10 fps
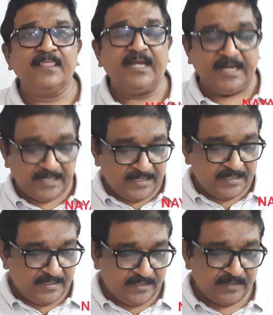
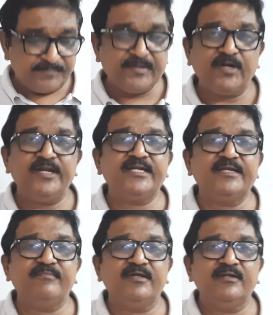And in the periodic
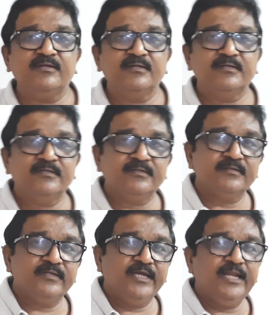table,
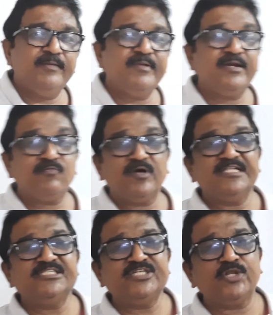element
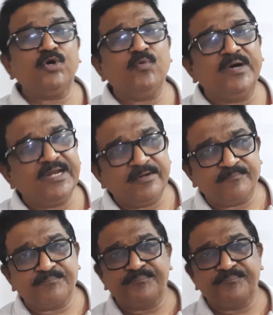101,